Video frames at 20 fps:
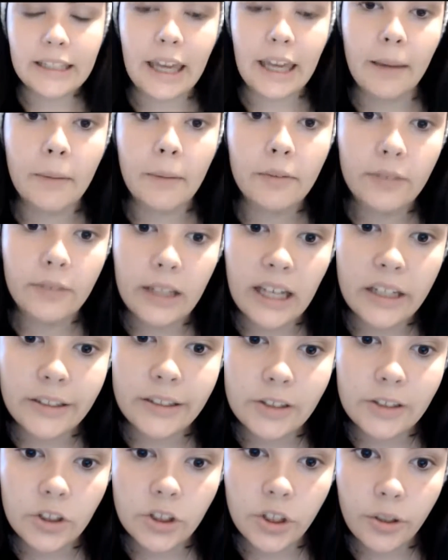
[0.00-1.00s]
it came off the
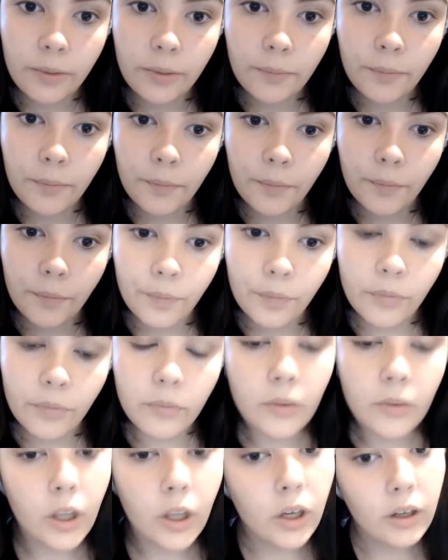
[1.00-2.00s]
edge.
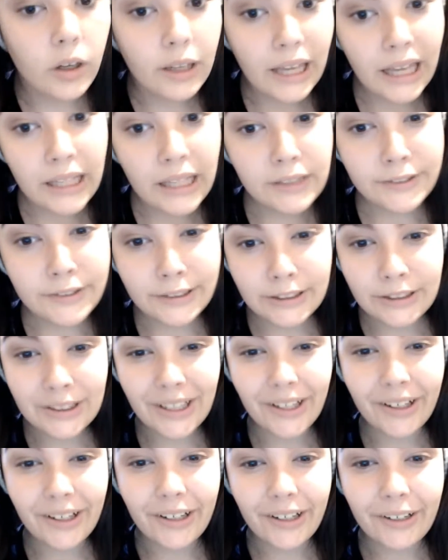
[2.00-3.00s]
Okay,
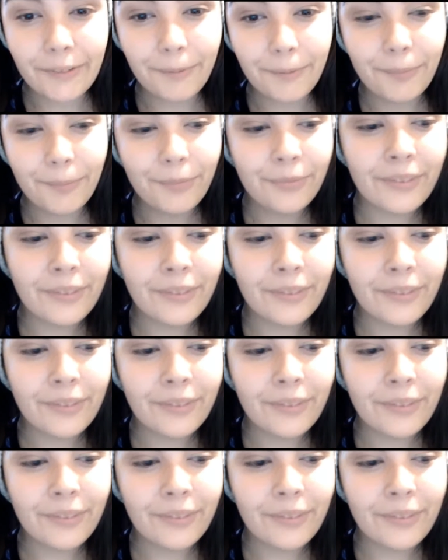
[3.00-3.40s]
so